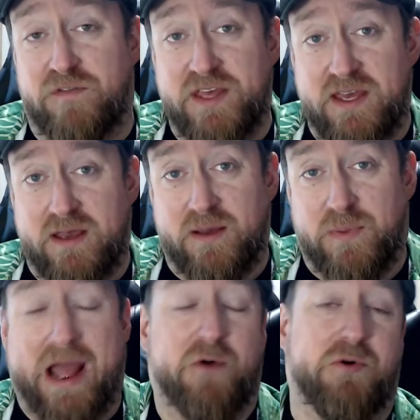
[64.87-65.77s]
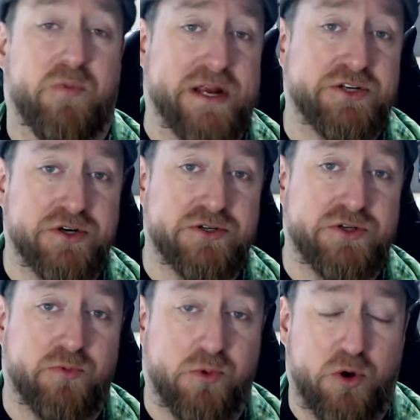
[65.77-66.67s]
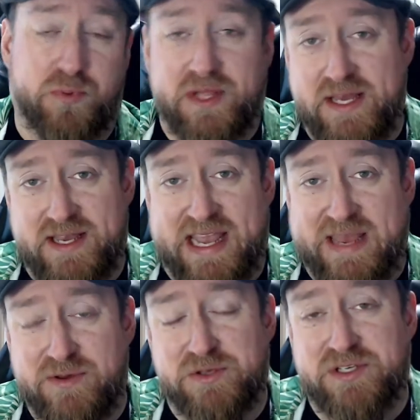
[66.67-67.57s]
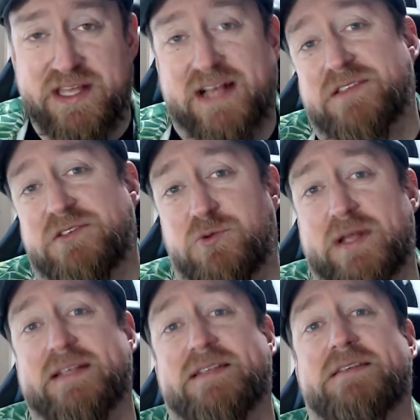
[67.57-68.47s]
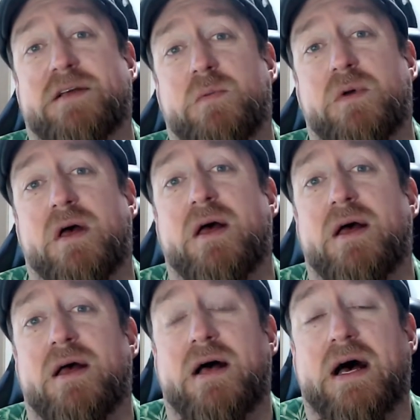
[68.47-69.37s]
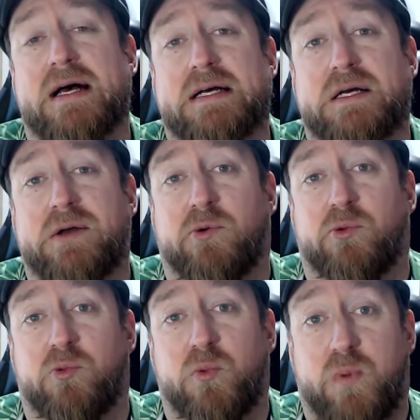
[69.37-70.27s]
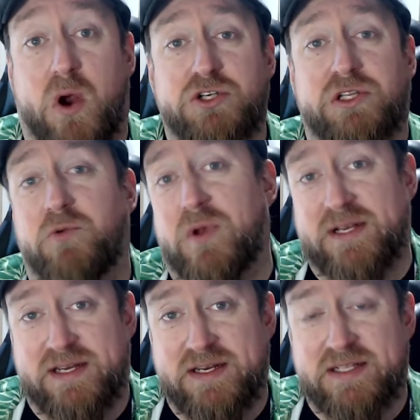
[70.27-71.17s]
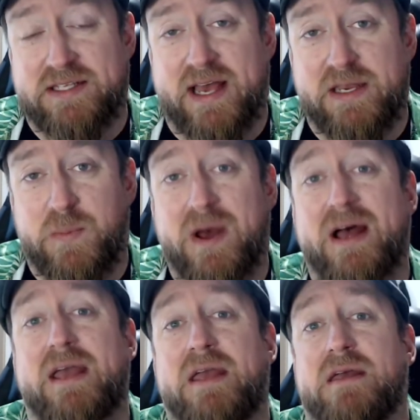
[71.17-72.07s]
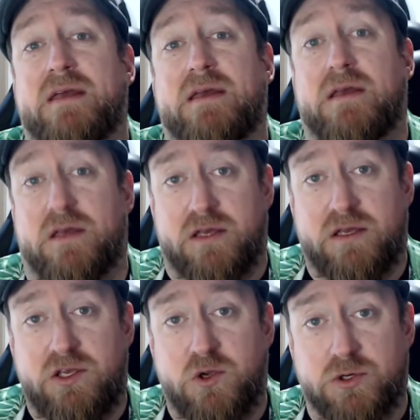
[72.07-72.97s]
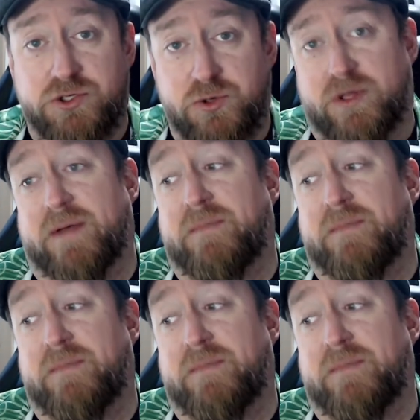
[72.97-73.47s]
the Power Rangers role-playing game using the Essence 20 system, partially written and designed by yours truly.